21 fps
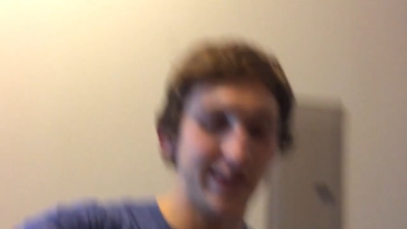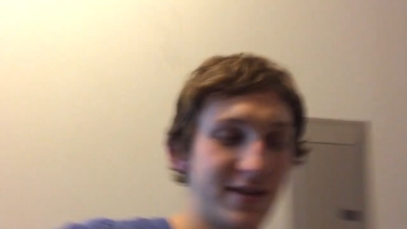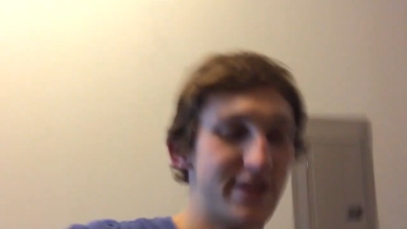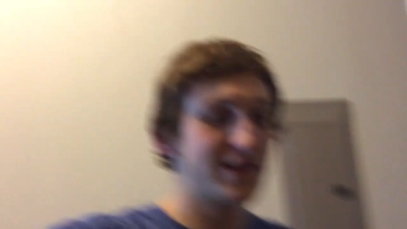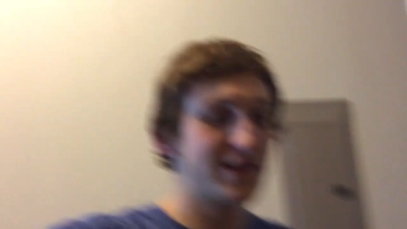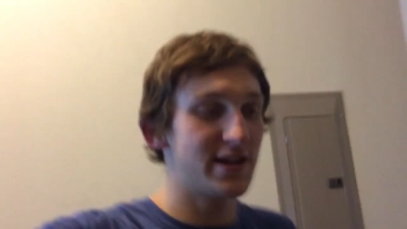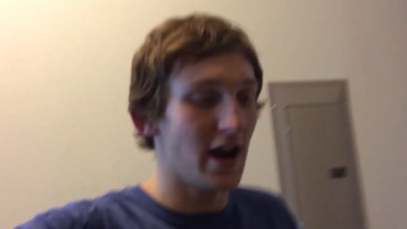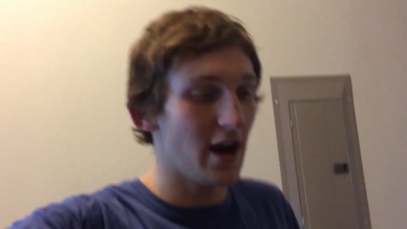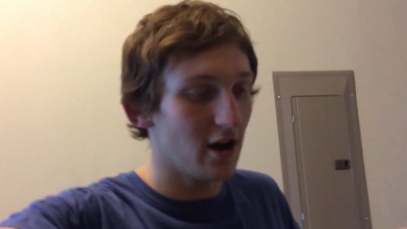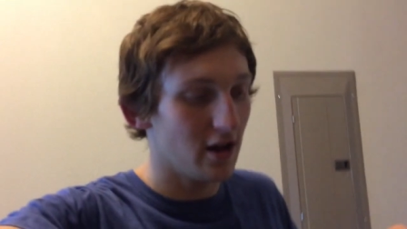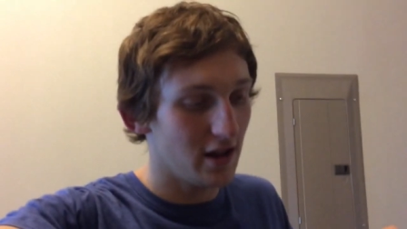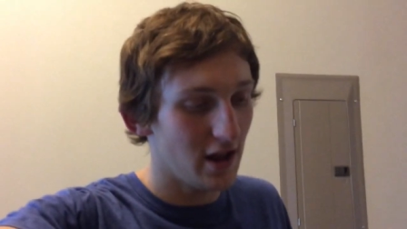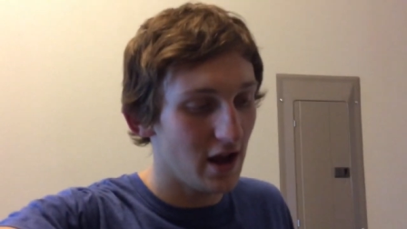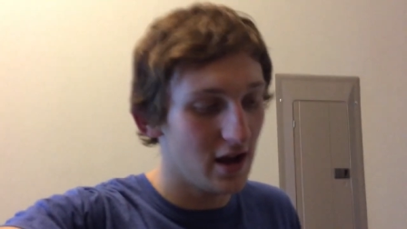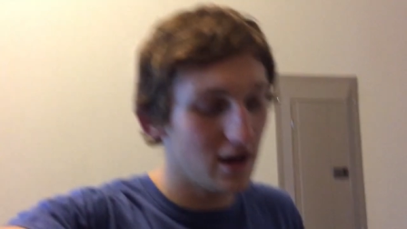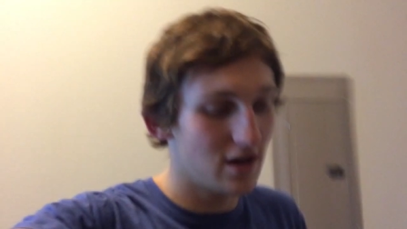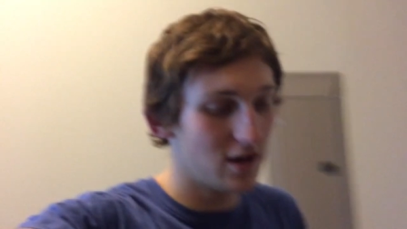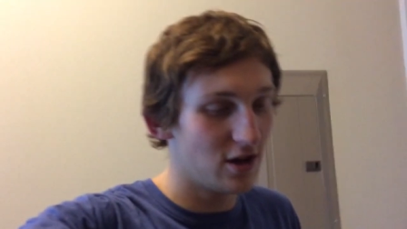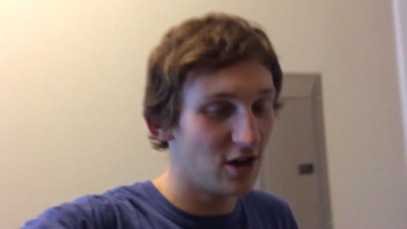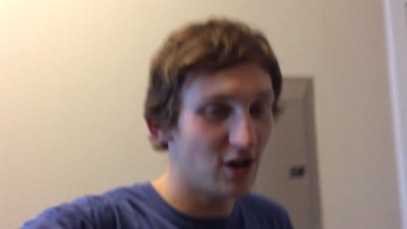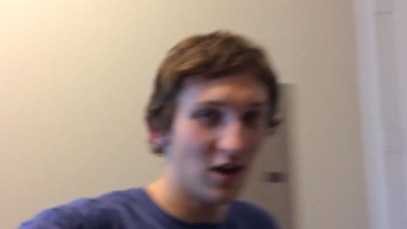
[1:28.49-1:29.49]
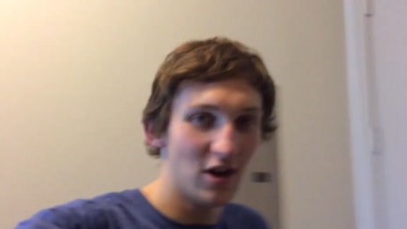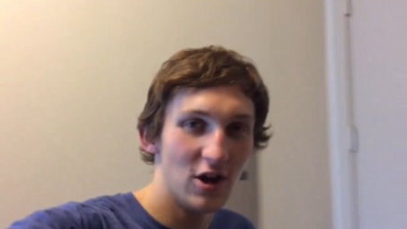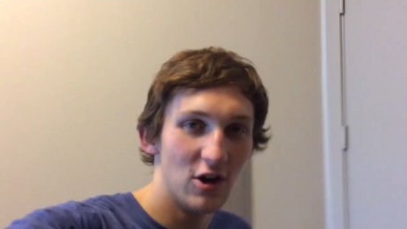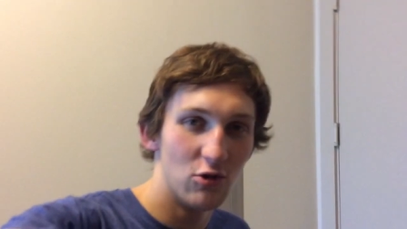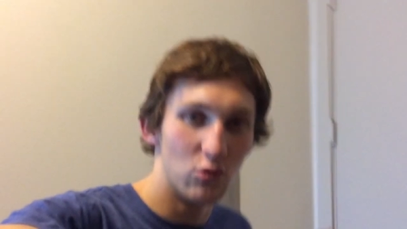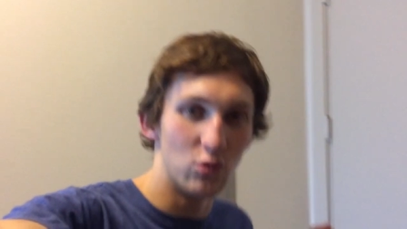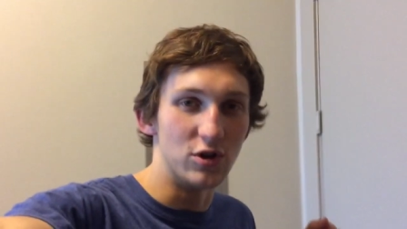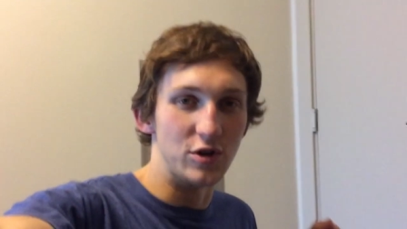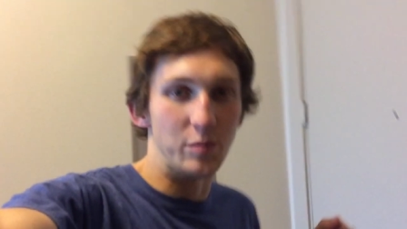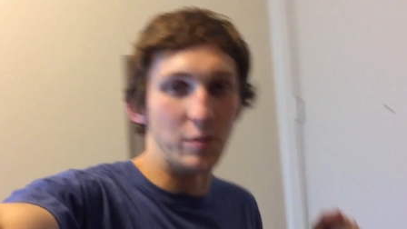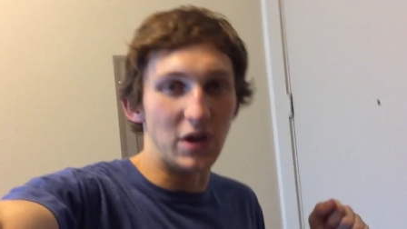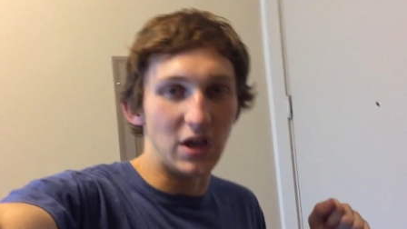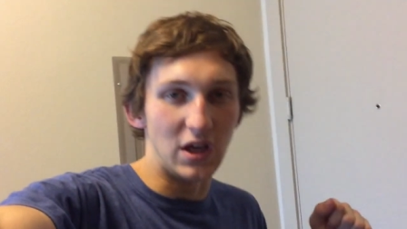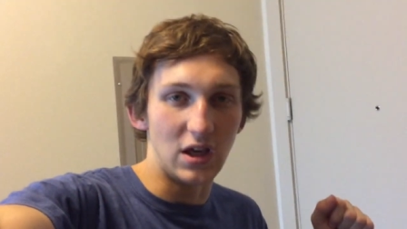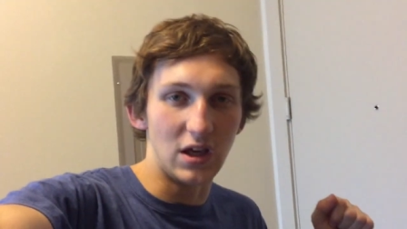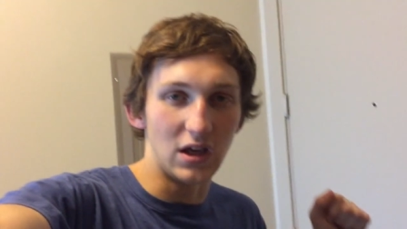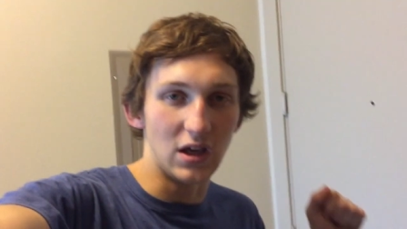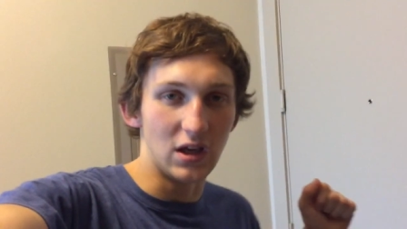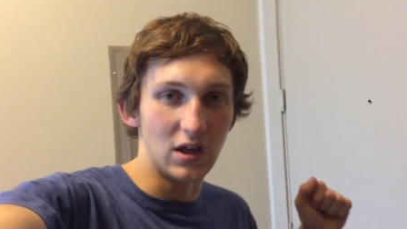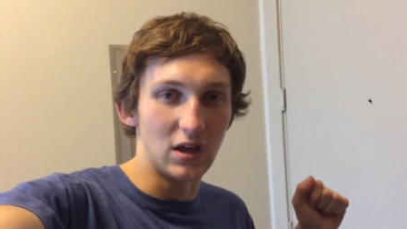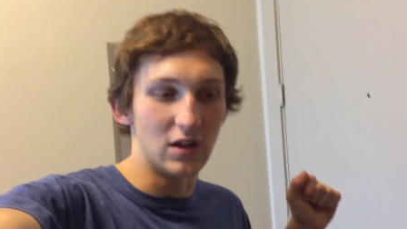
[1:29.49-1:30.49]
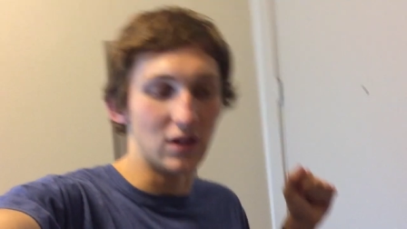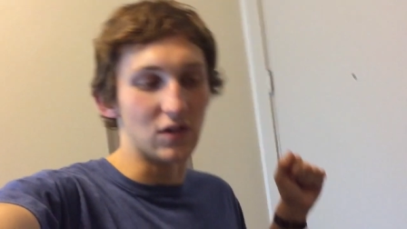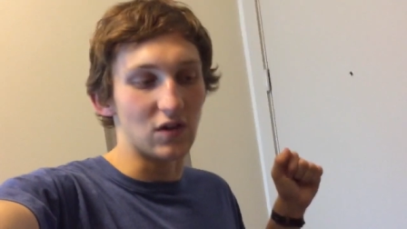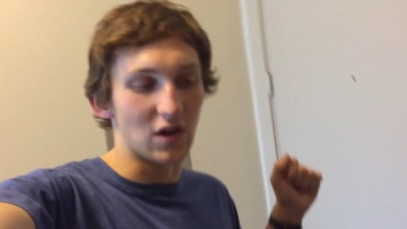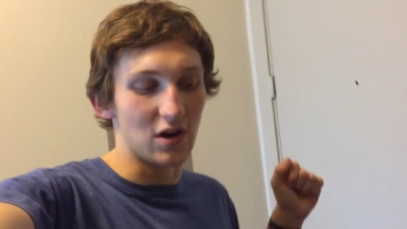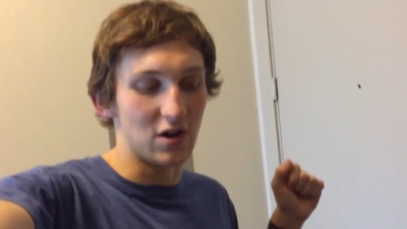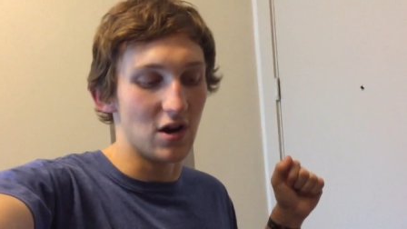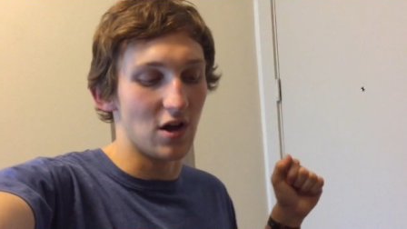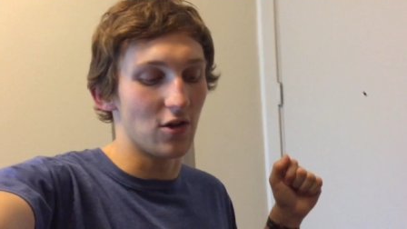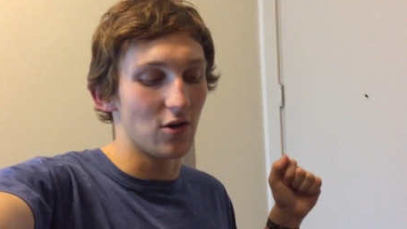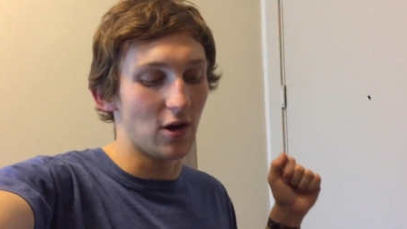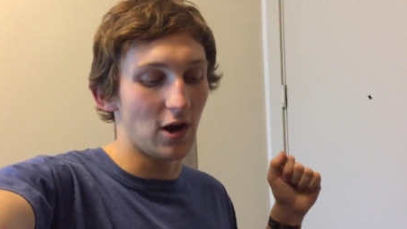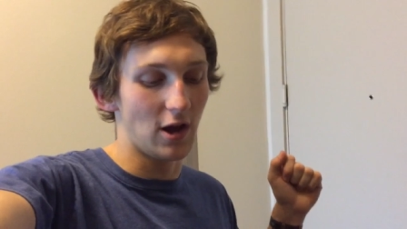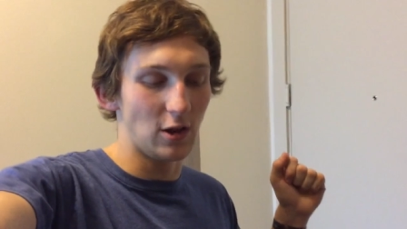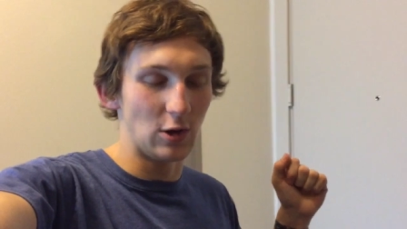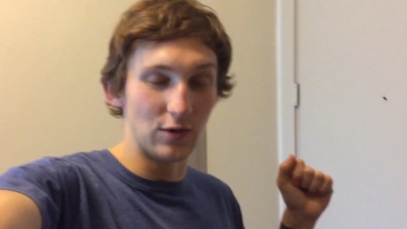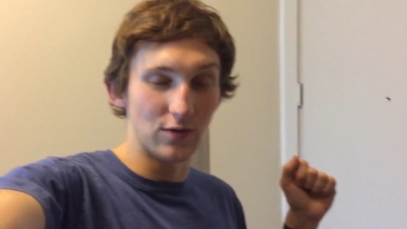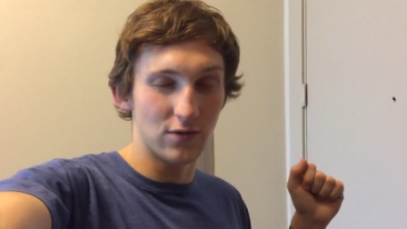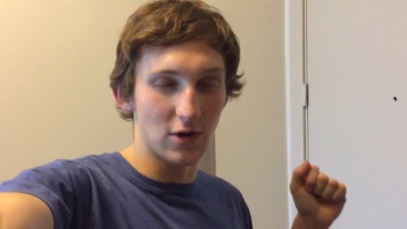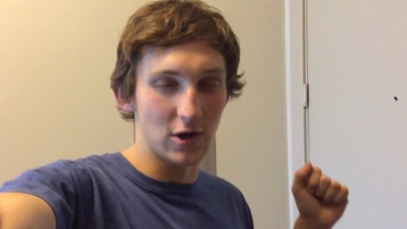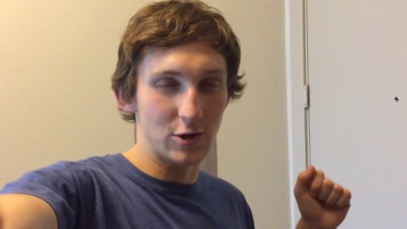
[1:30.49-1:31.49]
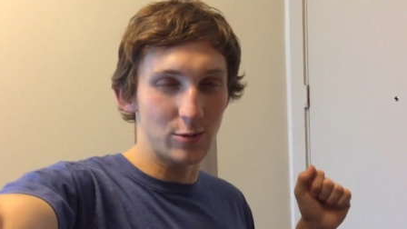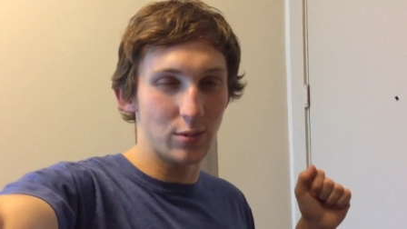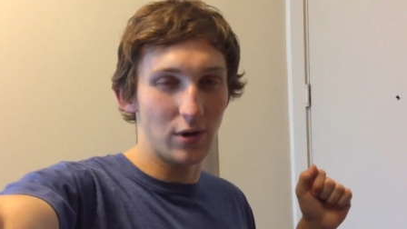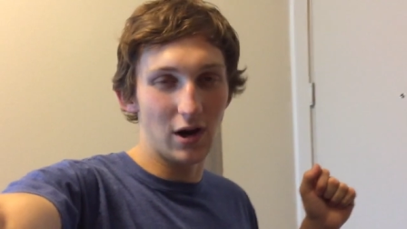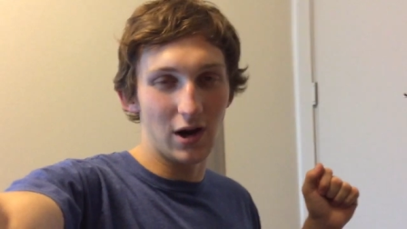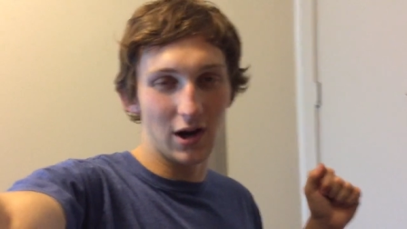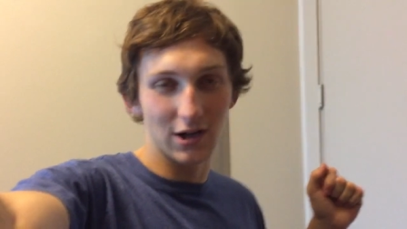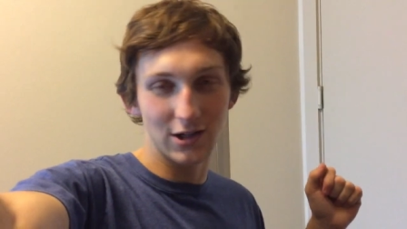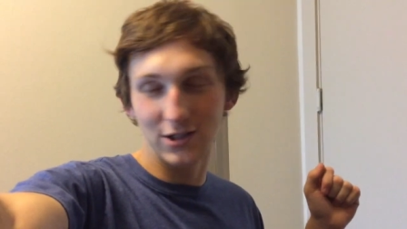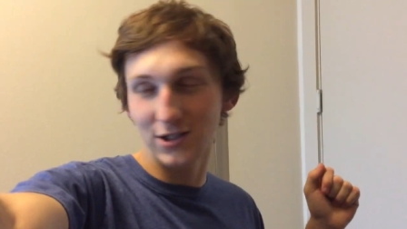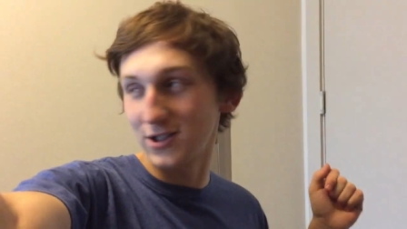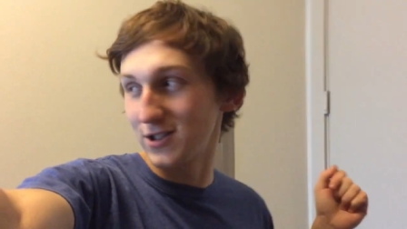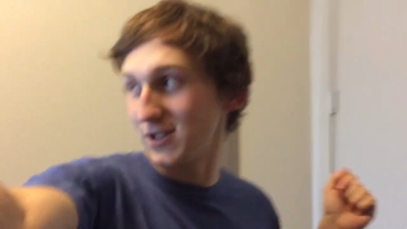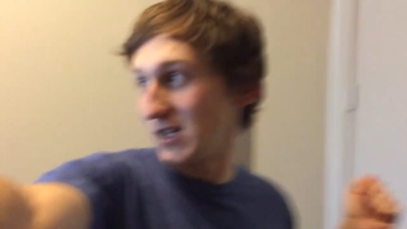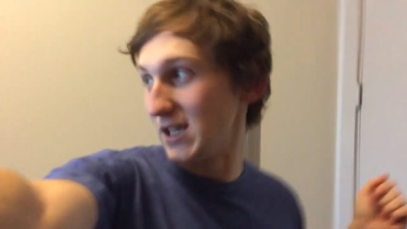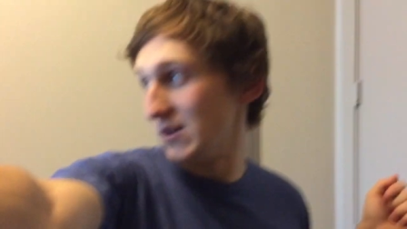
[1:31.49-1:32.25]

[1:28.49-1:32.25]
It's Saturday, which means another HelloFresh box,